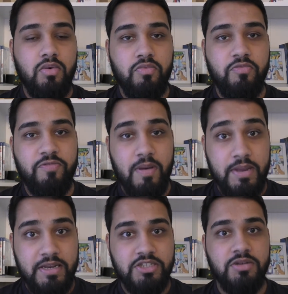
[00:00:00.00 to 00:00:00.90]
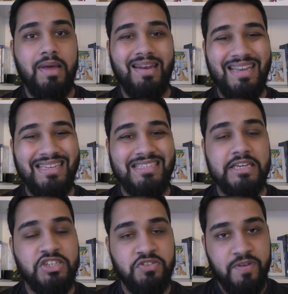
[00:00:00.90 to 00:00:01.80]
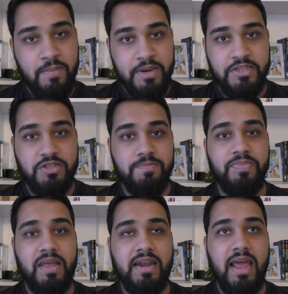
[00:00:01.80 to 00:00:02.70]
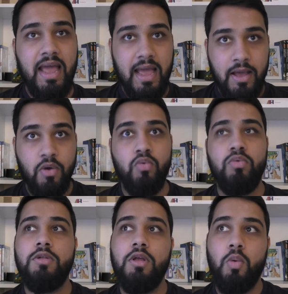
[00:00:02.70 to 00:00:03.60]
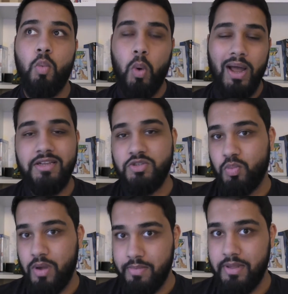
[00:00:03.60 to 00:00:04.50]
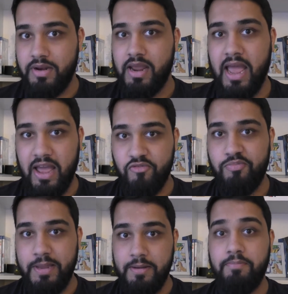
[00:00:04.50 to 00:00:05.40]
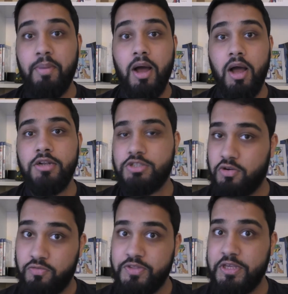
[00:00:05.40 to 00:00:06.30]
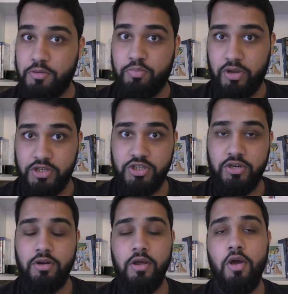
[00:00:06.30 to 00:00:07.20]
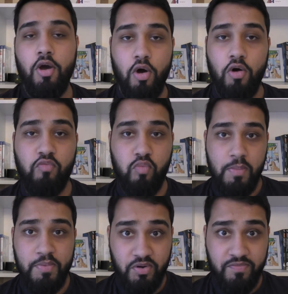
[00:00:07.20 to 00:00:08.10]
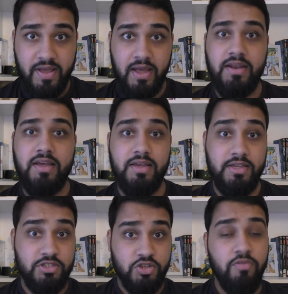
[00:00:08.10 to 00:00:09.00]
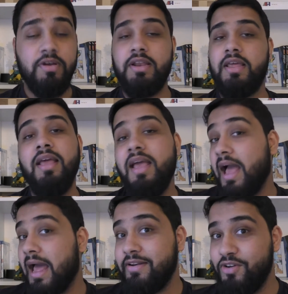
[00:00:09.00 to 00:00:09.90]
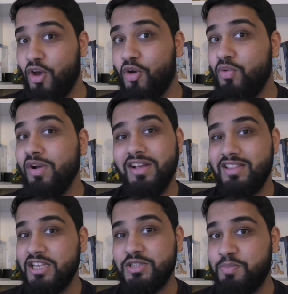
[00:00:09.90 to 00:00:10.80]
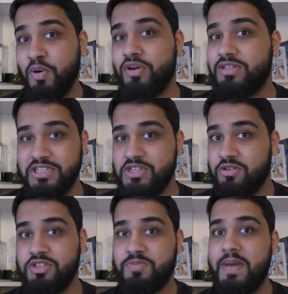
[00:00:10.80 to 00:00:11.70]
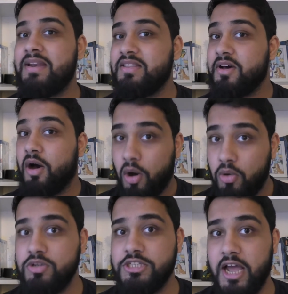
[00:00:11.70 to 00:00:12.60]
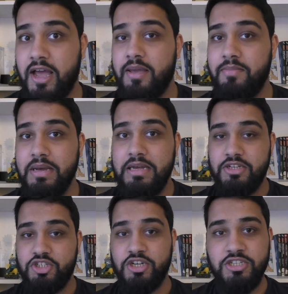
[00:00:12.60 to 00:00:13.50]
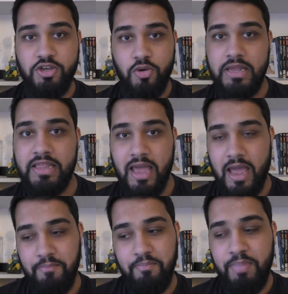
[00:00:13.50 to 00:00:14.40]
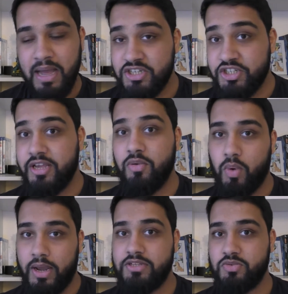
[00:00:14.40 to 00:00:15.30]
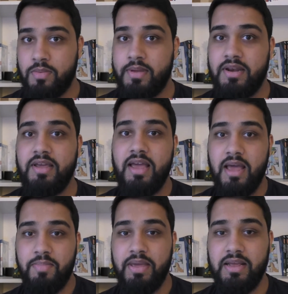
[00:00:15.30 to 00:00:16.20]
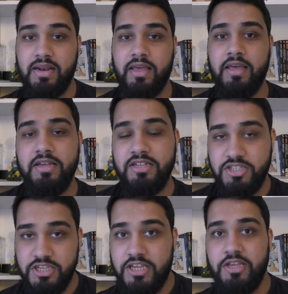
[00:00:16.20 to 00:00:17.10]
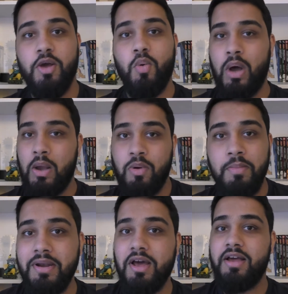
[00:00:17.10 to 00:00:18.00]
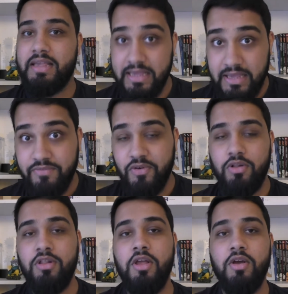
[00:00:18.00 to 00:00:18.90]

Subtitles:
feminism and intersectional feminism and how white women have been part of the oppression of women of color historically. And no, this book does not spend the whole time just going there and bashing white women and being like, see, white women are evil,